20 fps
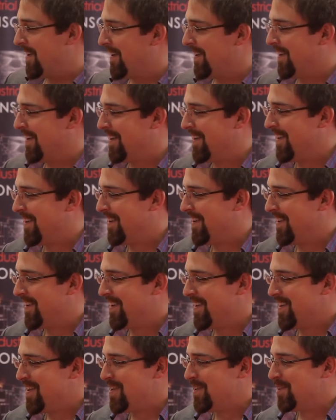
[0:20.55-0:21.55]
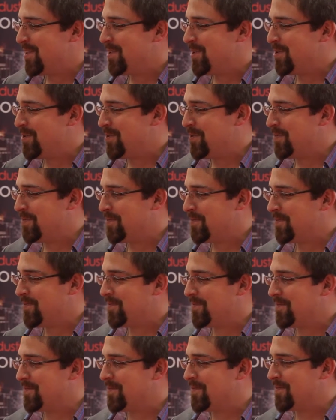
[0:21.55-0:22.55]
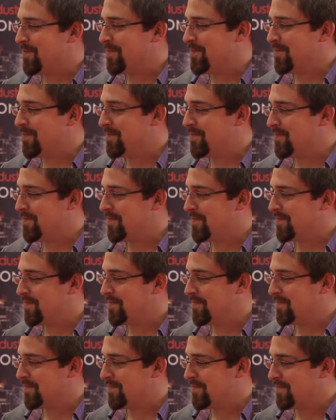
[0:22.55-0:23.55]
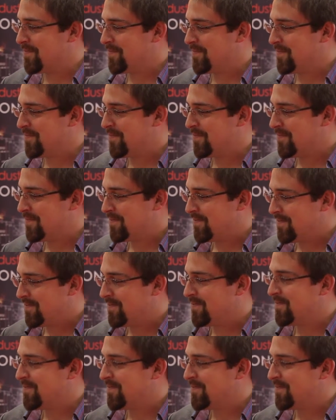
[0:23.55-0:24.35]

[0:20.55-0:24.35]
(not speaking)